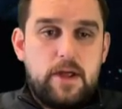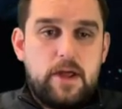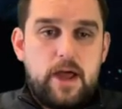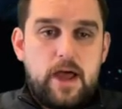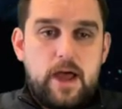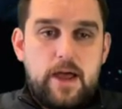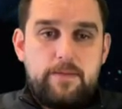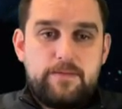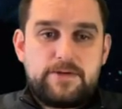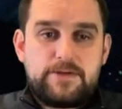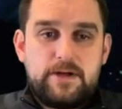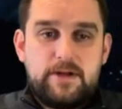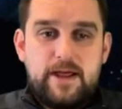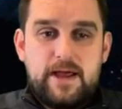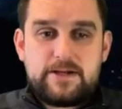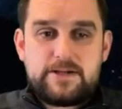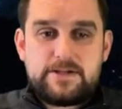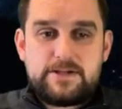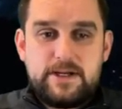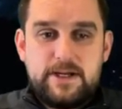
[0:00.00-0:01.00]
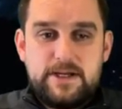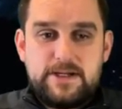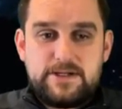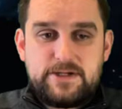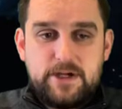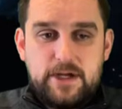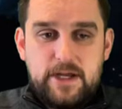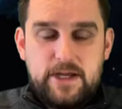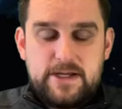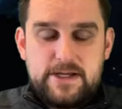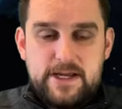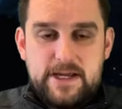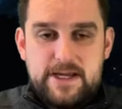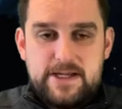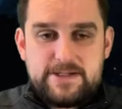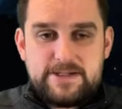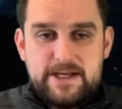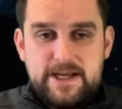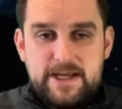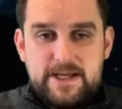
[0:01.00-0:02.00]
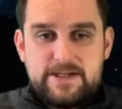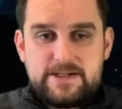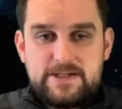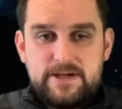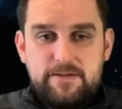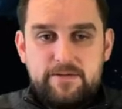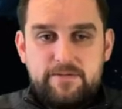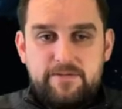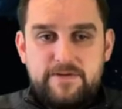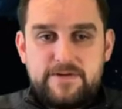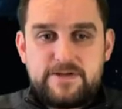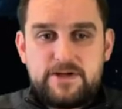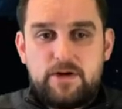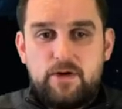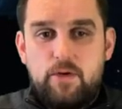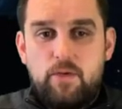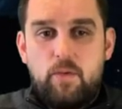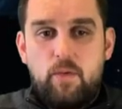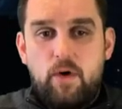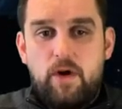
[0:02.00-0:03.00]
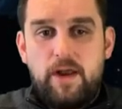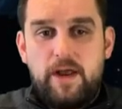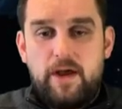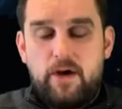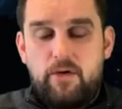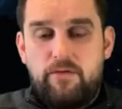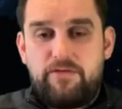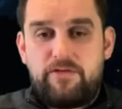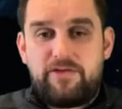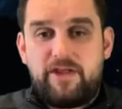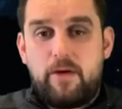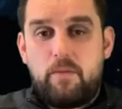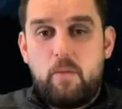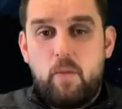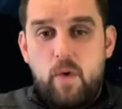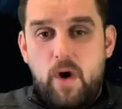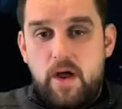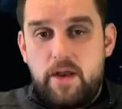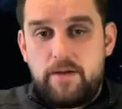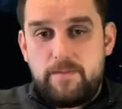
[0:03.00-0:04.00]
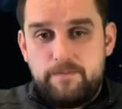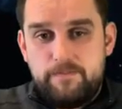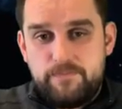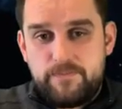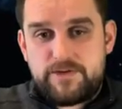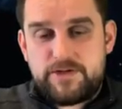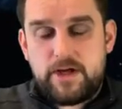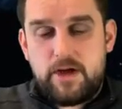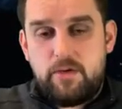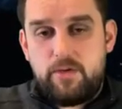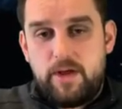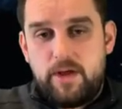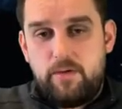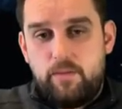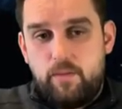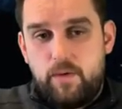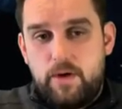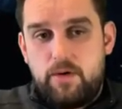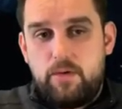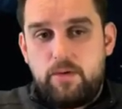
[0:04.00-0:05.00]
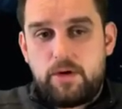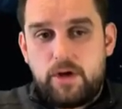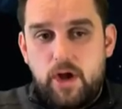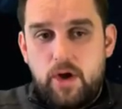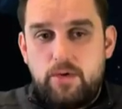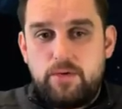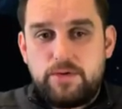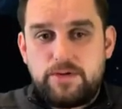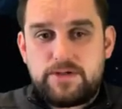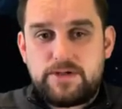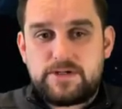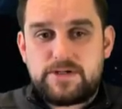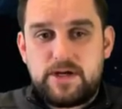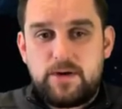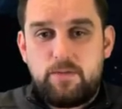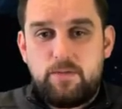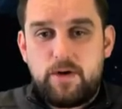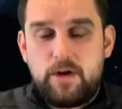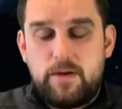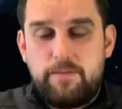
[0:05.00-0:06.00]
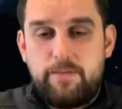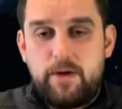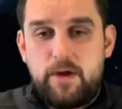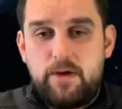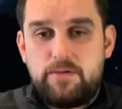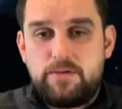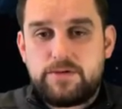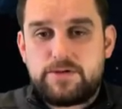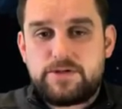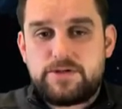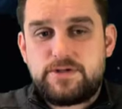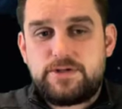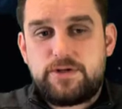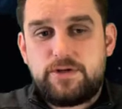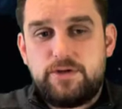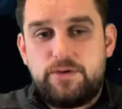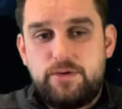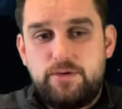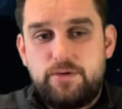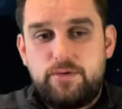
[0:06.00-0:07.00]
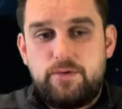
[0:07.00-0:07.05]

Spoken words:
So it's a physical wallet of someone, so it will go to someone opposed to